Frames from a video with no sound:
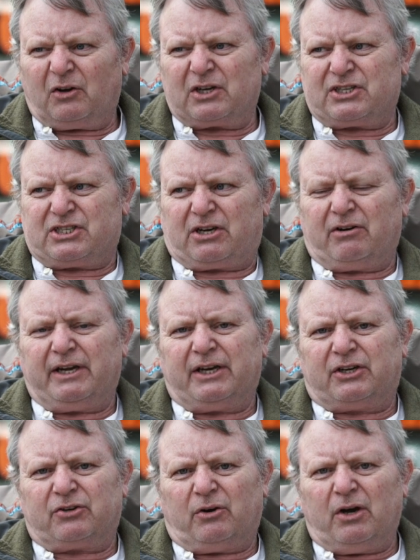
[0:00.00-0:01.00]
Not necessarily
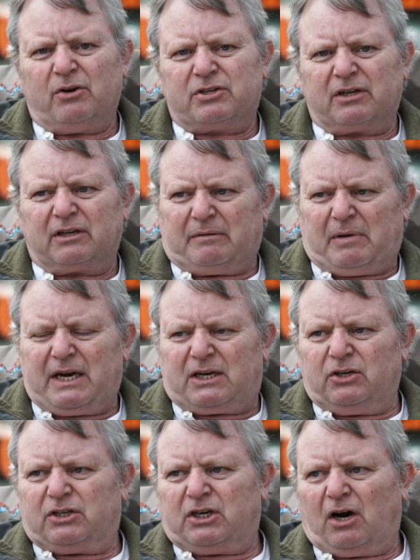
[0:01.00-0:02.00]
a Toyota. They make
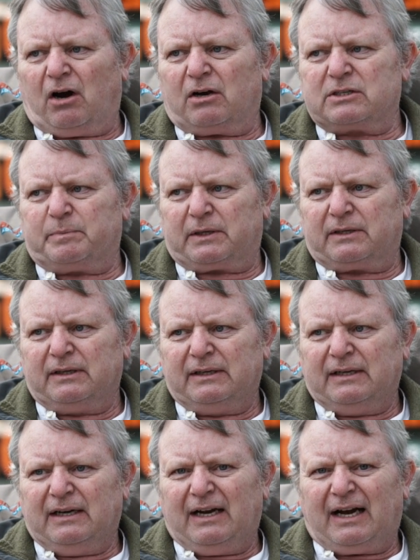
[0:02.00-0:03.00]
good cars, but
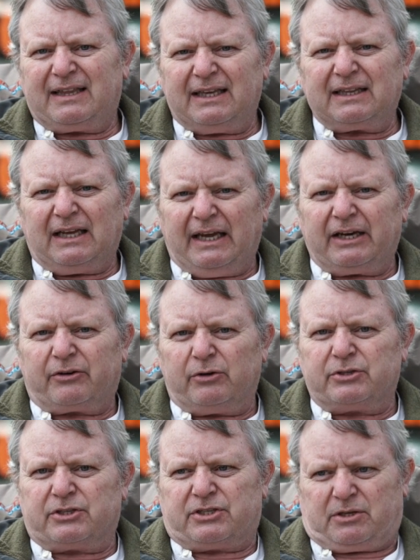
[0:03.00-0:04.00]
I think the Land
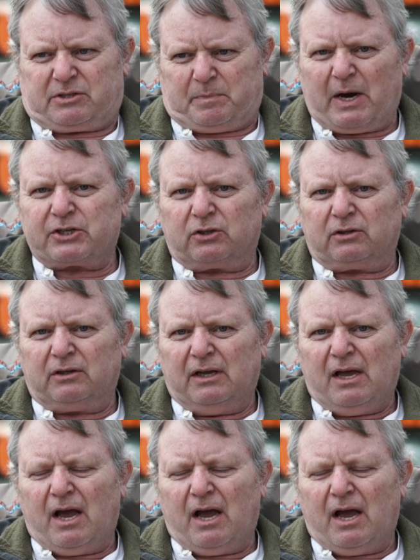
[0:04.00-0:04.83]
Cruisers are special,